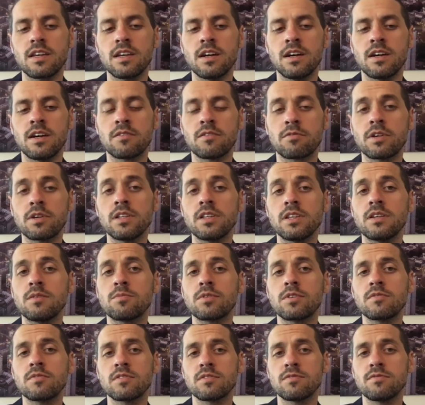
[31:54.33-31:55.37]
uh, really
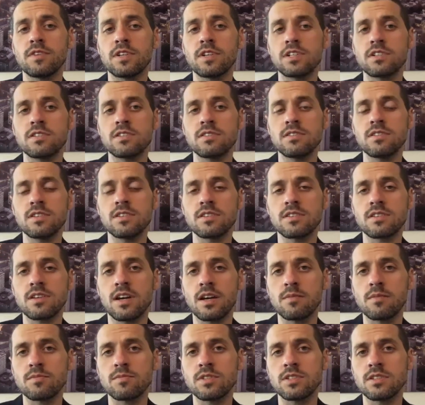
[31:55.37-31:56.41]
improves efficiency and
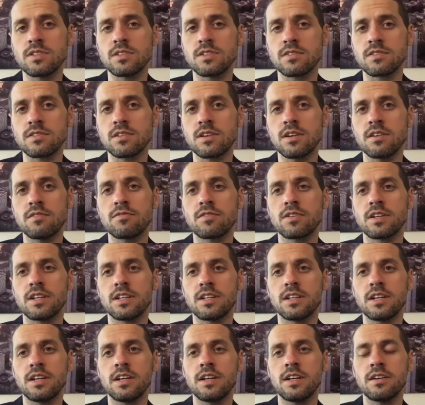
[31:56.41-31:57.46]
time to discovery
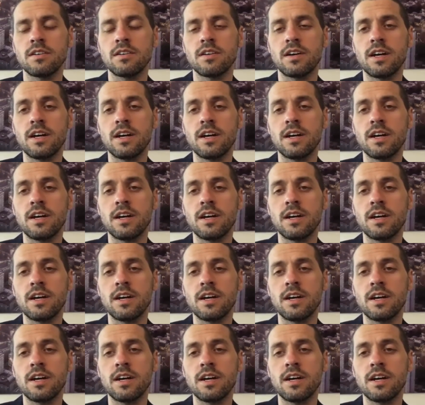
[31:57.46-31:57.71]
and I,